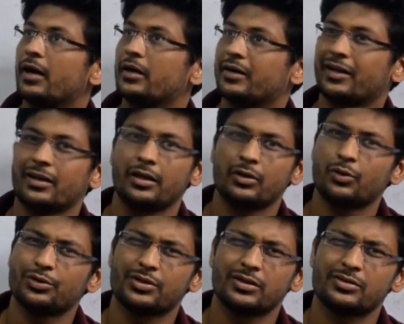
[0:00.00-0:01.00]
Technical
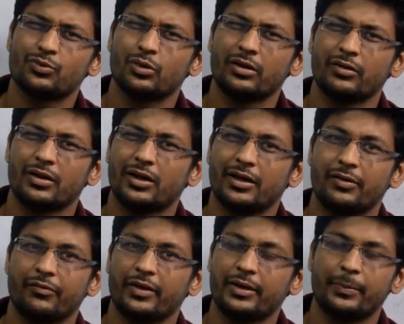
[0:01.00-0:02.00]
questions were
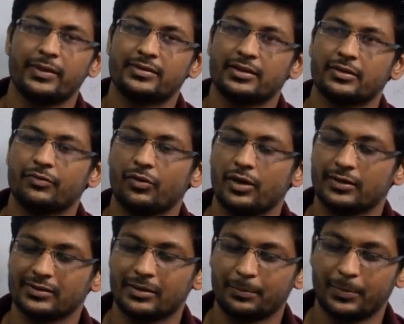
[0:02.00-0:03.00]
very basic. For
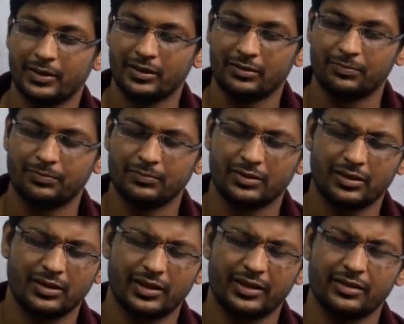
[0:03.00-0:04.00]
example,
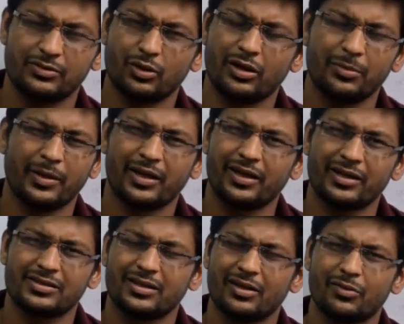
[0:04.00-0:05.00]
in solid
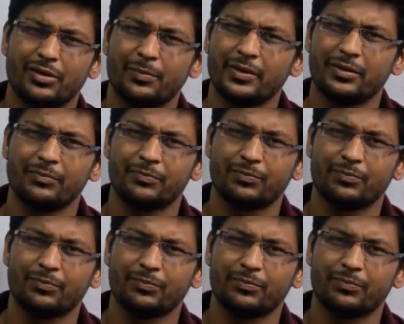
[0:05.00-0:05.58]
mechanics there were beam